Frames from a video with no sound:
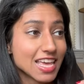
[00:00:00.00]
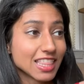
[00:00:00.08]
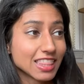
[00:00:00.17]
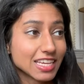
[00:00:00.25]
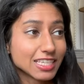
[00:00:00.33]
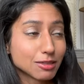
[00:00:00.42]

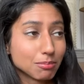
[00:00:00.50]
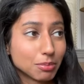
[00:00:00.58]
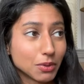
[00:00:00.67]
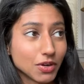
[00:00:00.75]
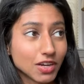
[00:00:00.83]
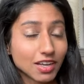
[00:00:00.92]
This
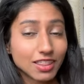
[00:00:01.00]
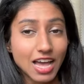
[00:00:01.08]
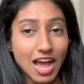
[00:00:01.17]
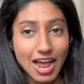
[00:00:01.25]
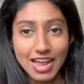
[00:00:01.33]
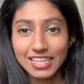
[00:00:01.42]
book, the
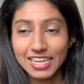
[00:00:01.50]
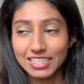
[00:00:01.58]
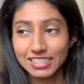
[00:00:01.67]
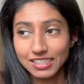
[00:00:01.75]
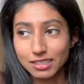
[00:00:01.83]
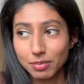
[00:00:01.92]
highly
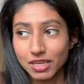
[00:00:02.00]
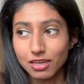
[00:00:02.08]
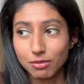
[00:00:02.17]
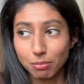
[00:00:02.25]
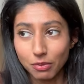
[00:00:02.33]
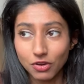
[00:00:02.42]

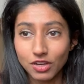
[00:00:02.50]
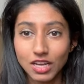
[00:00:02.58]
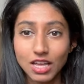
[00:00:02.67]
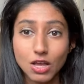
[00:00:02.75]
anticipated book,